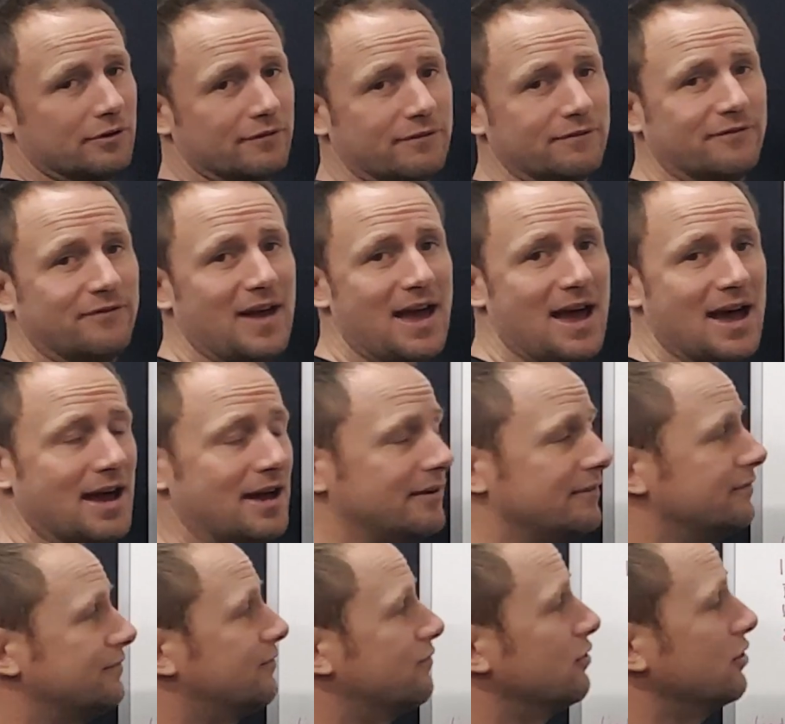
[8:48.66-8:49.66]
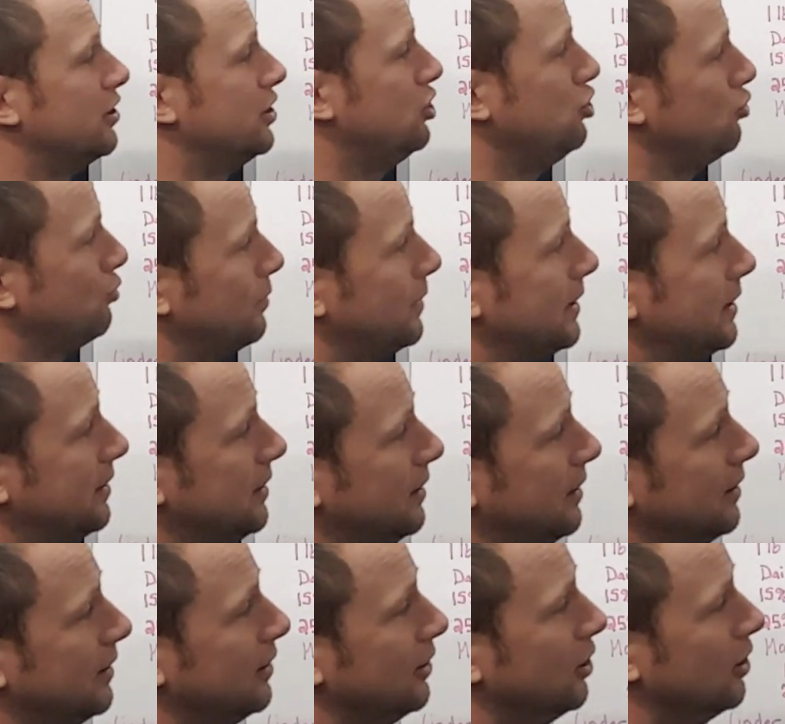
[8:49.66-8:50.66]
of fat for a human,
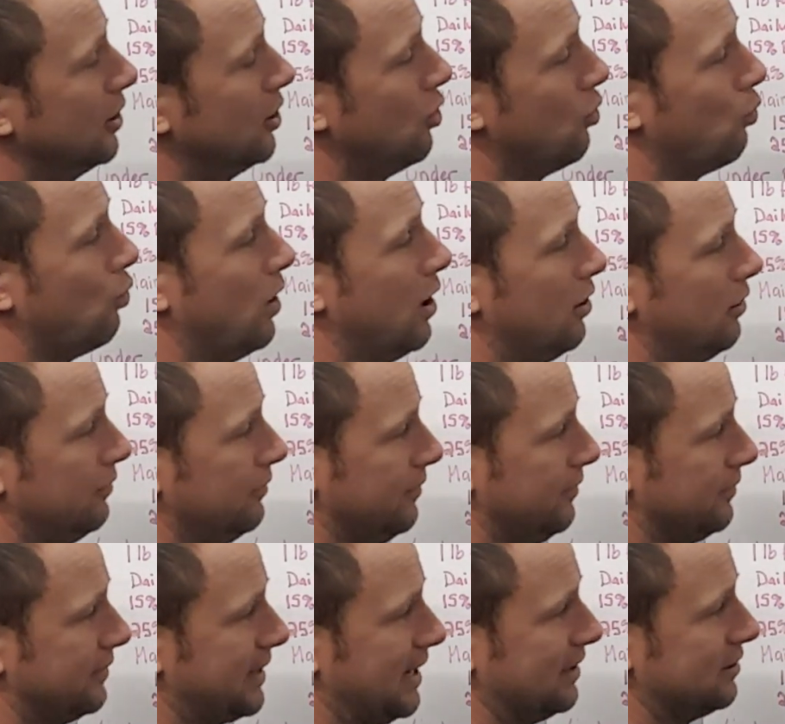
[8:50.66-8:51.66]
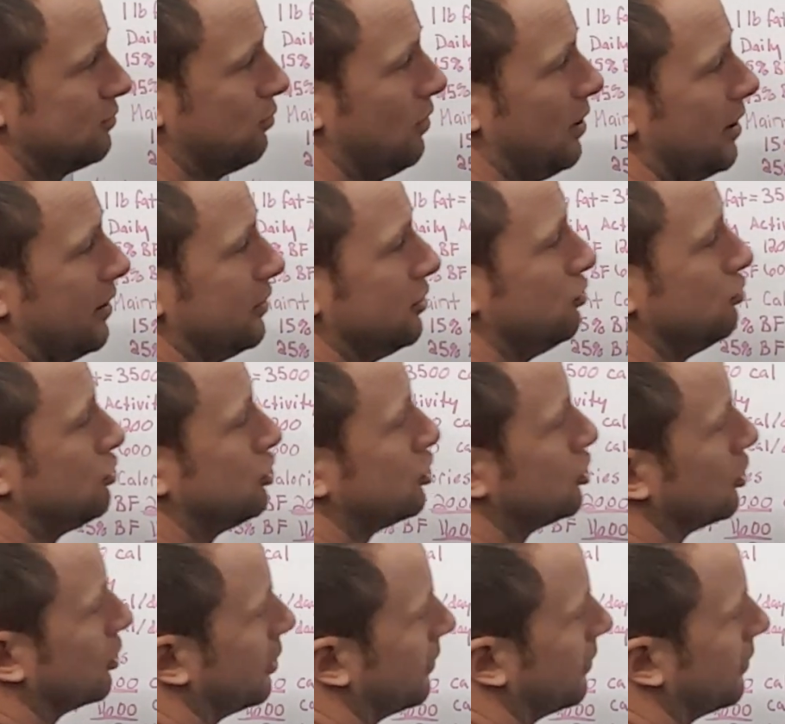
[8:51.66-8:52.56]
well, guess what? You should